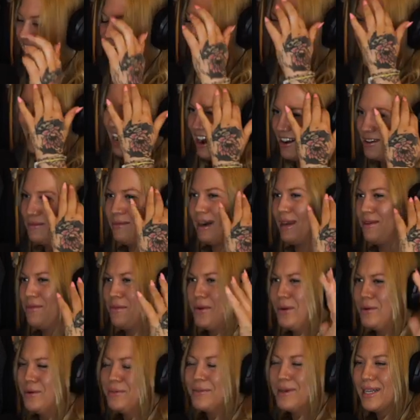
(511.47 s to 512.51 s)
Or out of mind,
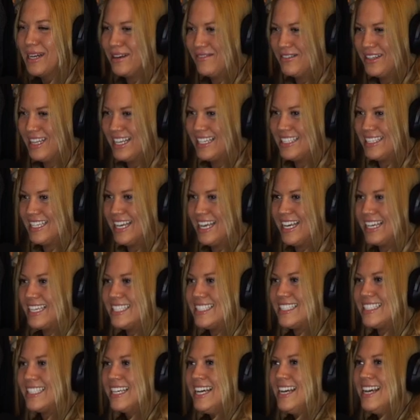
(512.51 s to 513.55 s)
whatever that saying
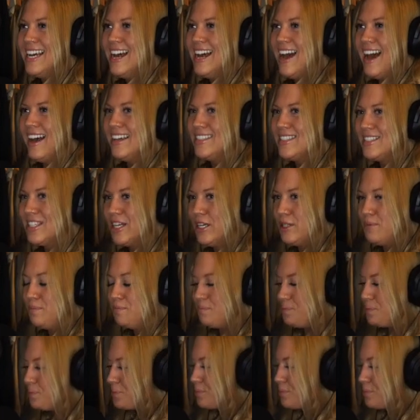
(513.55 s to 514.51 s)
is. So,